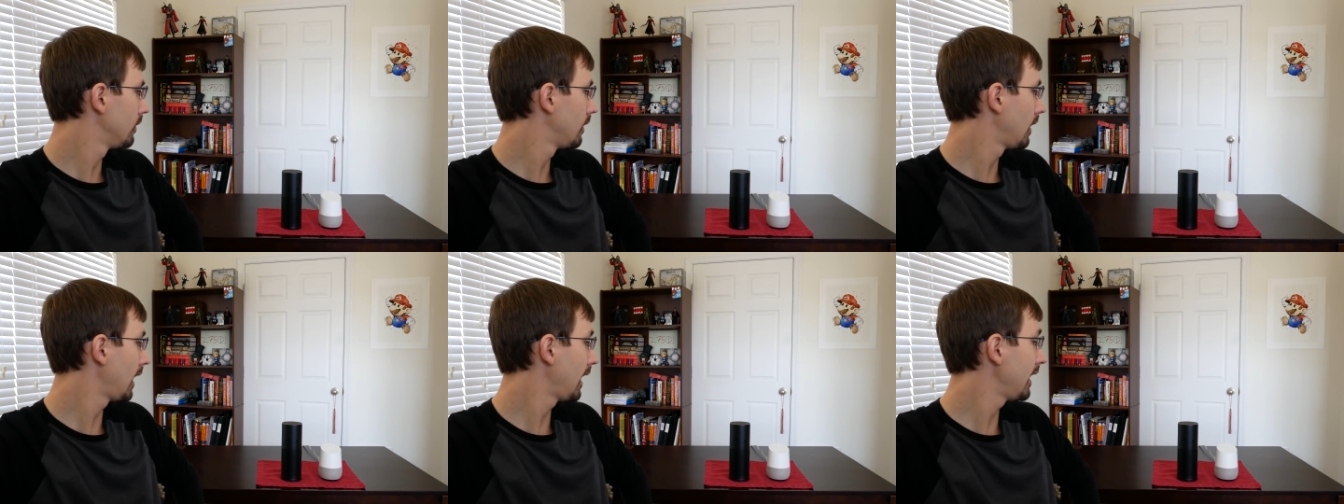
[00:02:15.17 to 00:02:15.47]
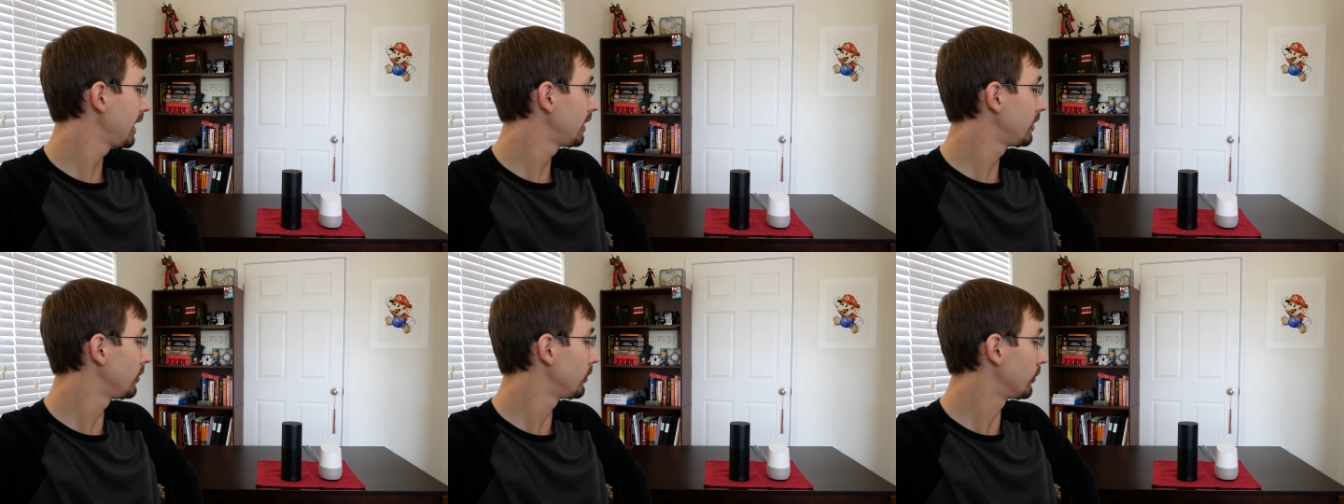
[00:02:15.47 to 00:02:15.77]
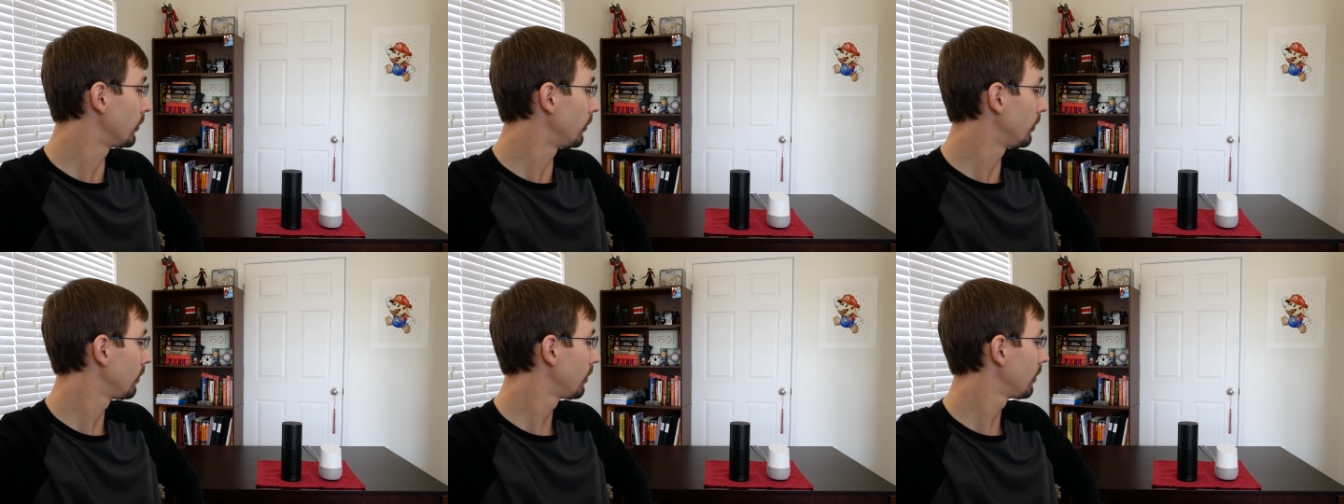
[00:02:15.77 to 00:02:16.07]
Hey
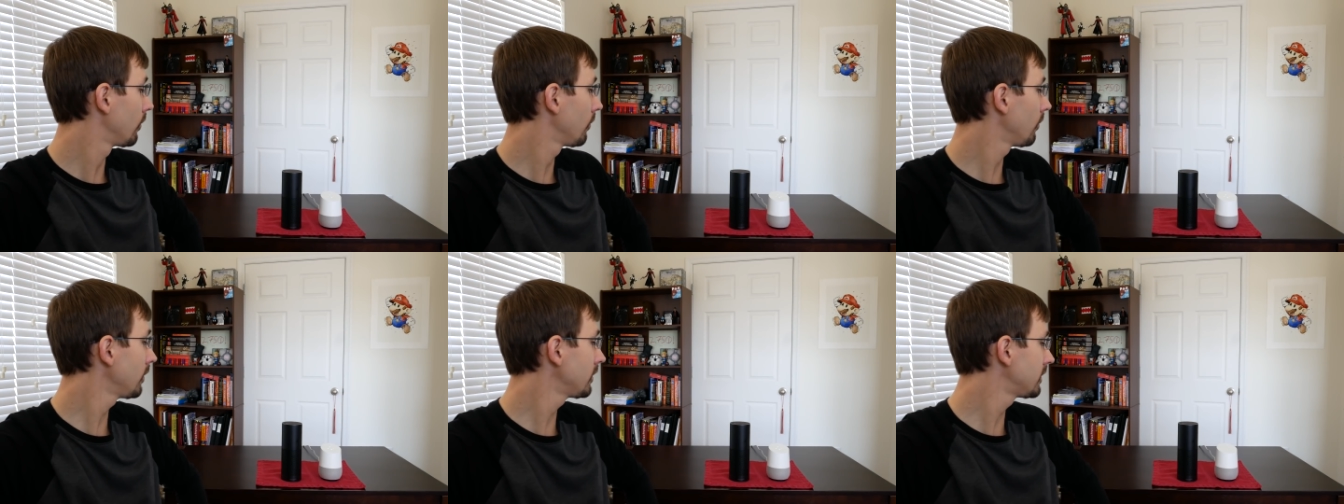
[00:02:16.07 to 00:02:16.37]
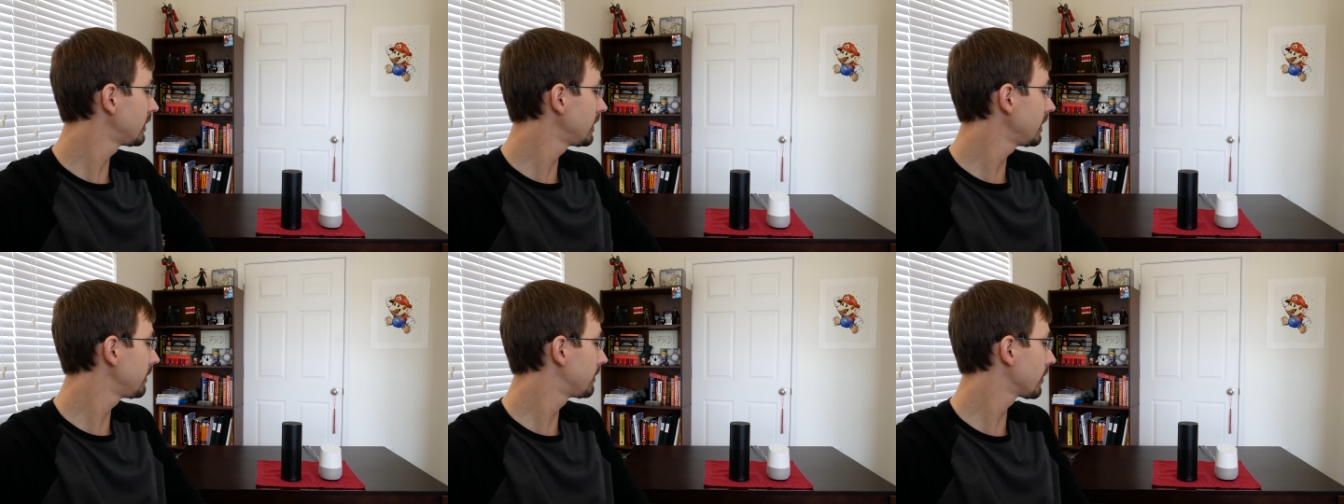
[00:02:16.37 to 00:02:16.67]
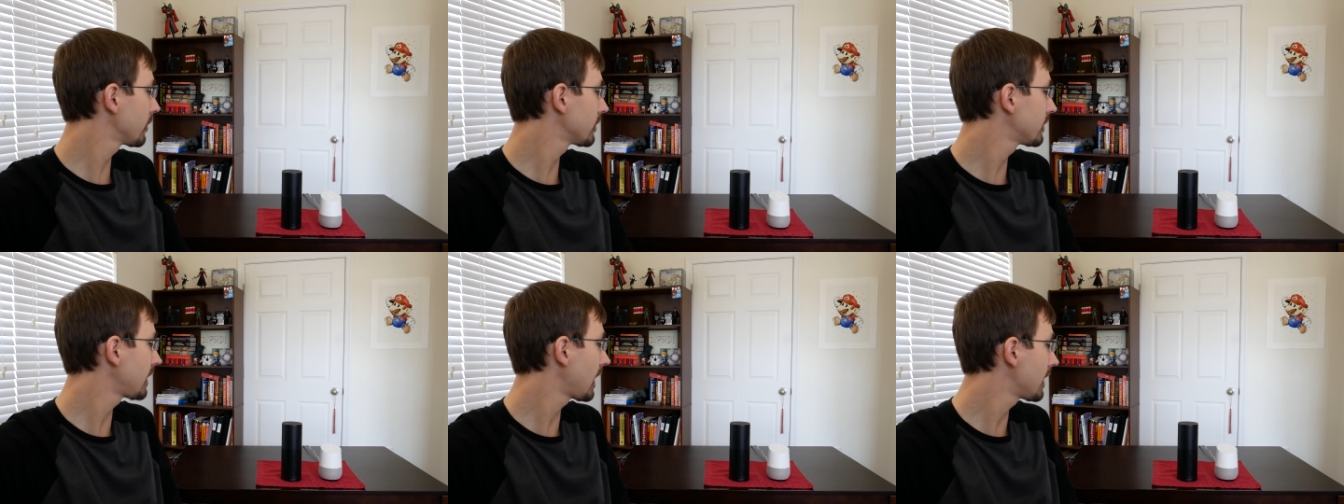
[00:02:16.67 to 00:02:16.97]
Google, what's the
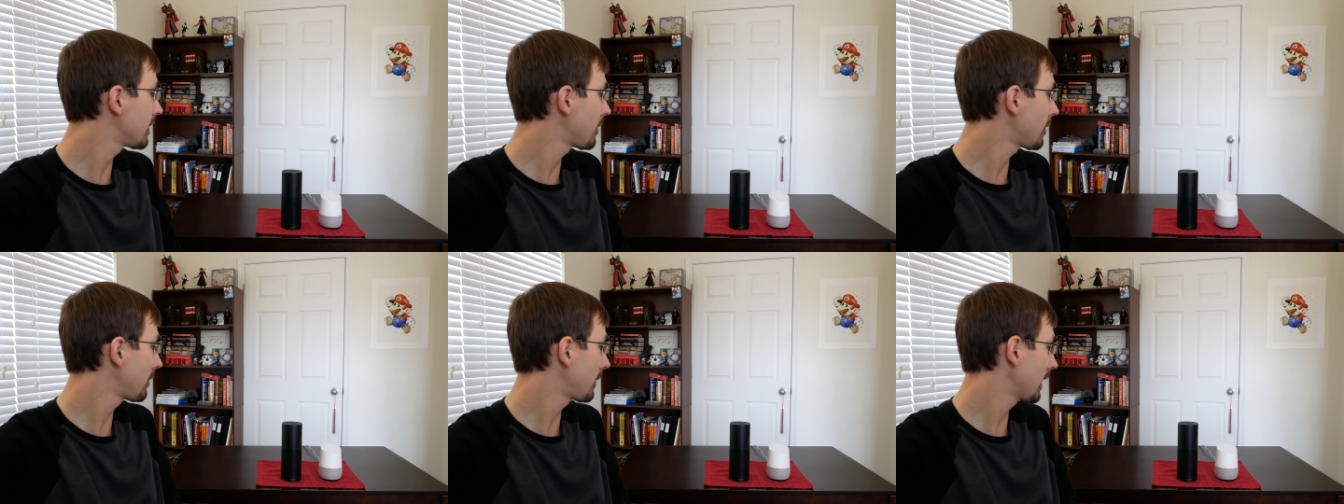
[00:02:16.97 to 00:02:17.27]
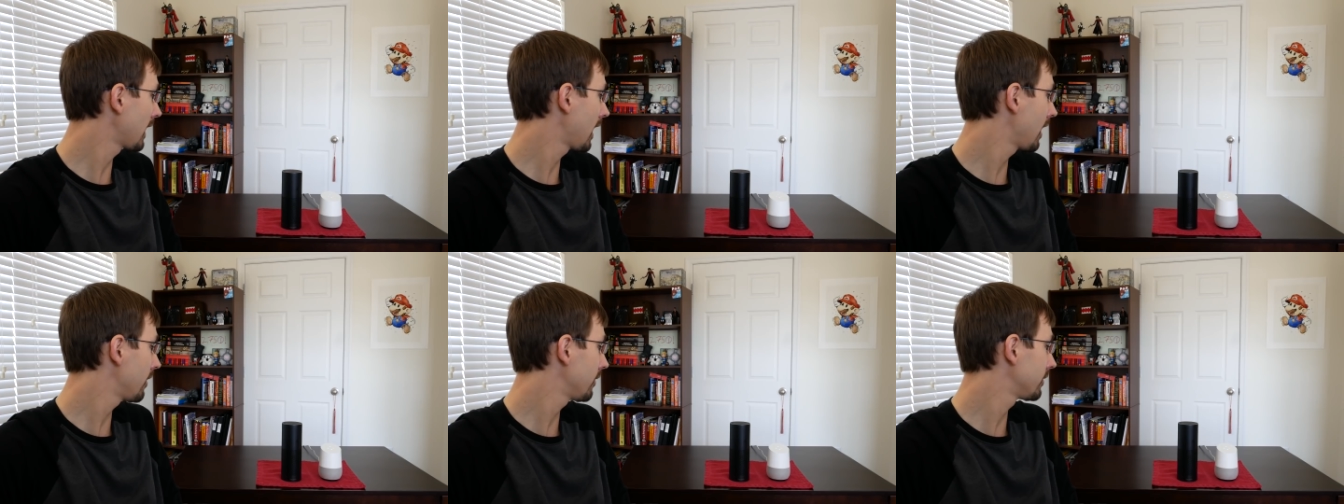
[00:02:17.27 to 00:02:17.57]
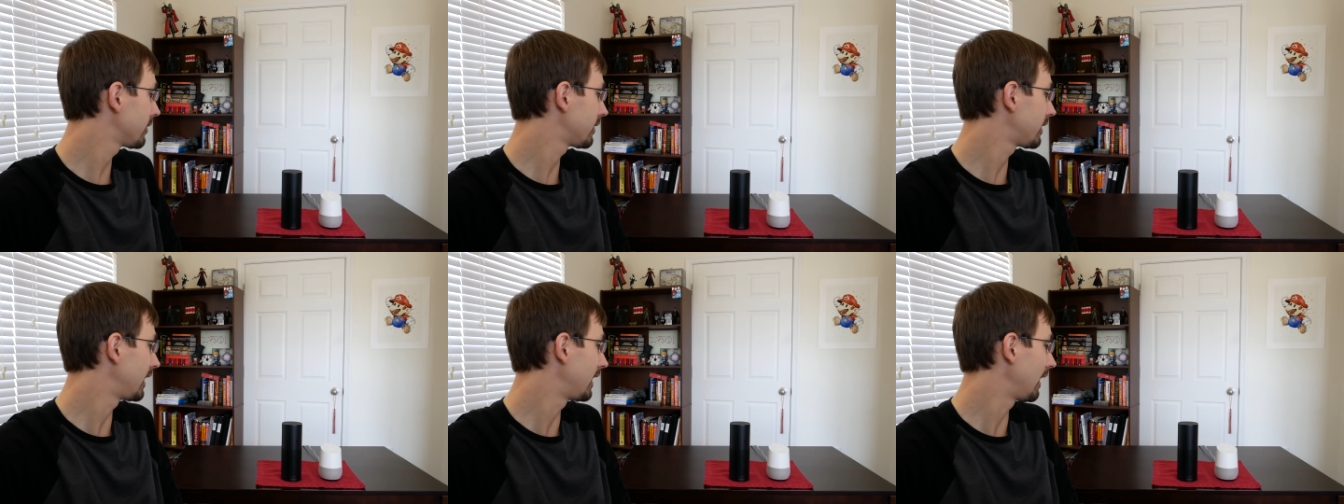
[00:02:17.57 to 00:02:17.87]
first item on my
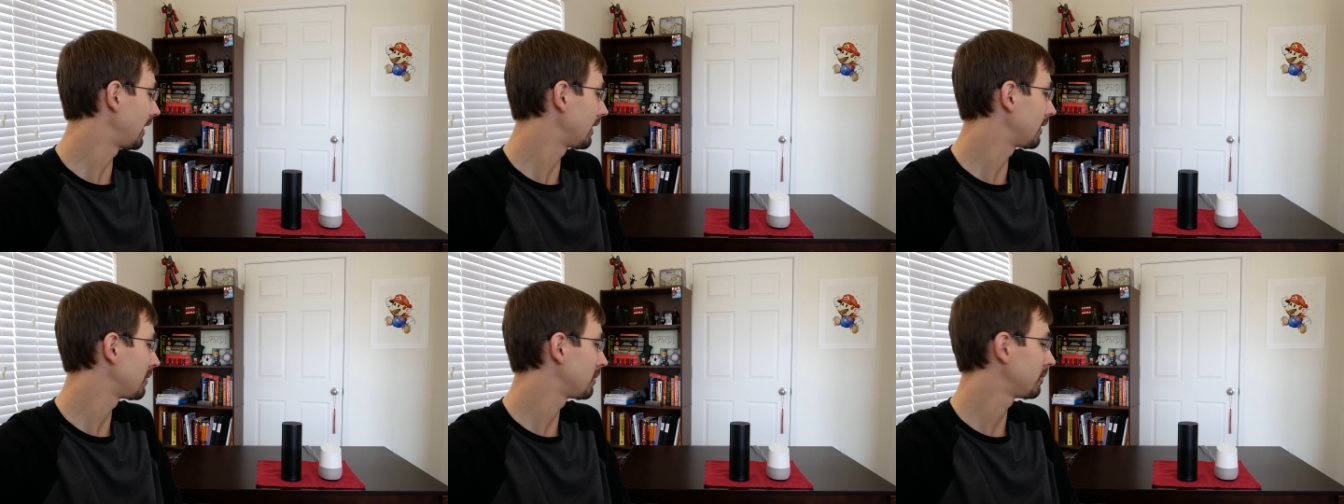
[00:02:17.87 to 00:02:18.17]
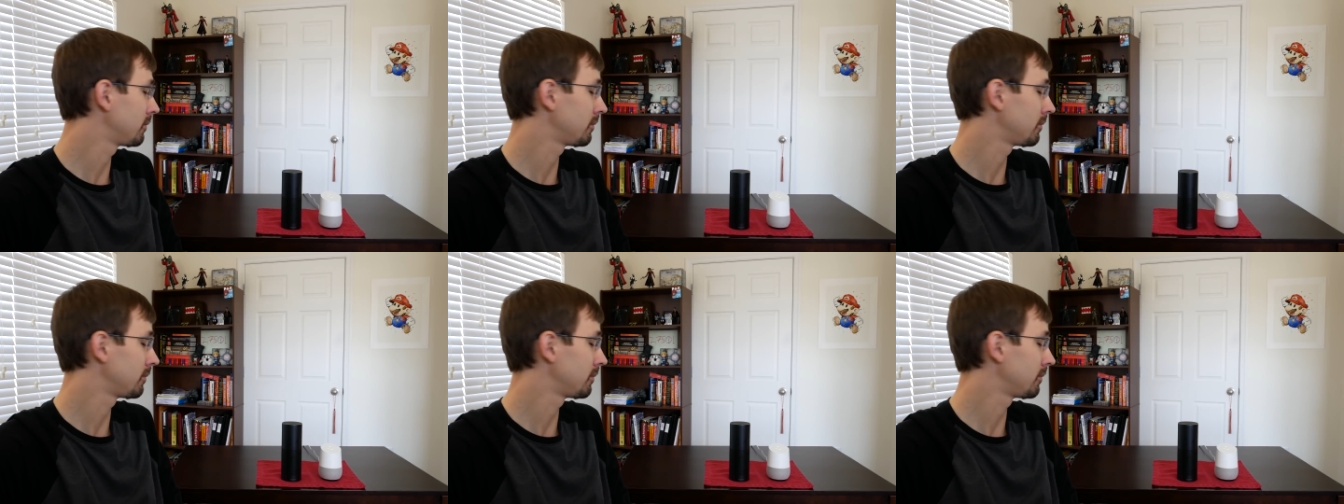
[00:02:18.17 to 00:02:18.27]
calendar today?